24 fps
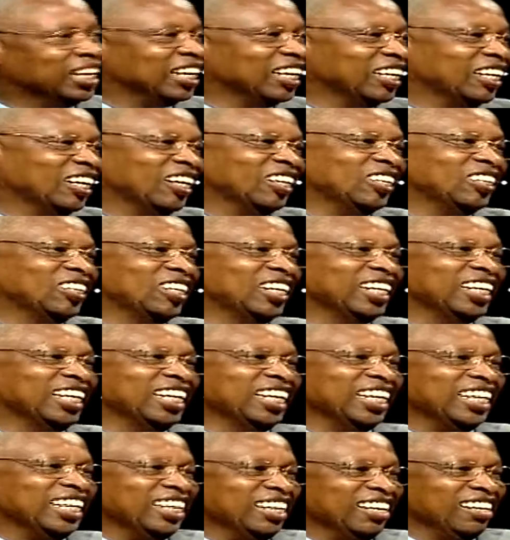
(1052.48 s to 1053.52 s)
You must be rich
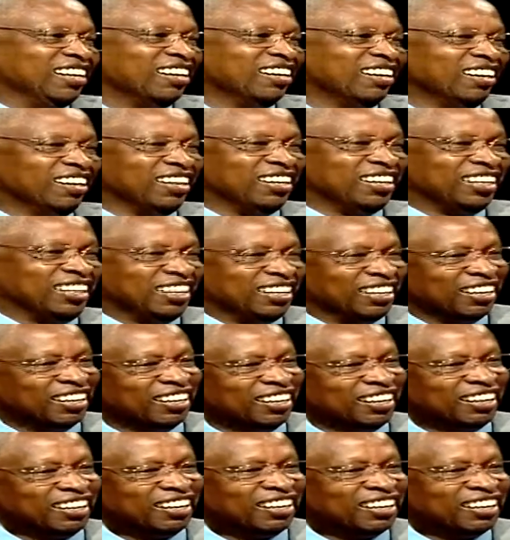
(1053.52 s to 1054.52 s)
because you have been